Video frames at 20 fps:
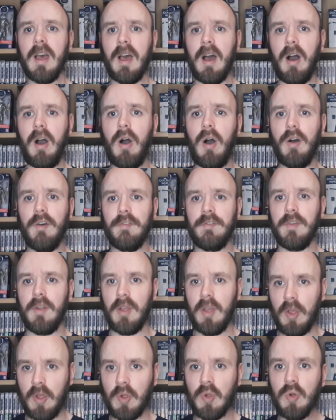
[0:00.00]
of
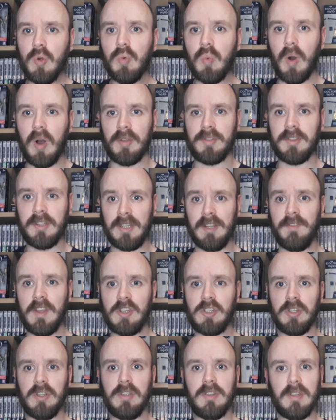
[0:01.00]
who was the
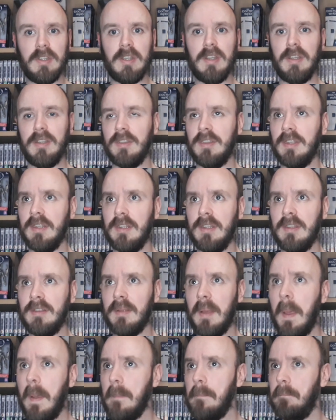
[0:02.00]
division,
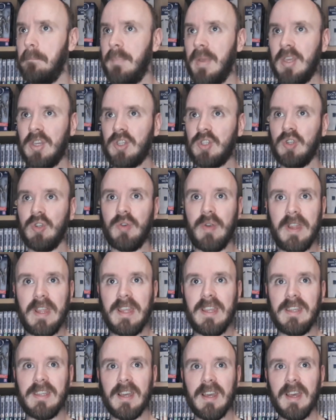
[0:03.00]
these
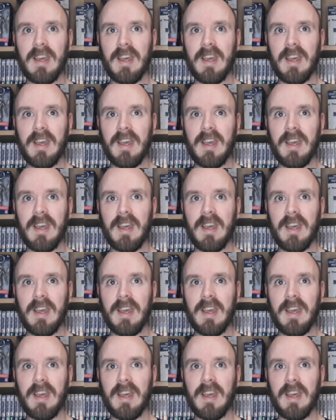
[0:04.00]
mystery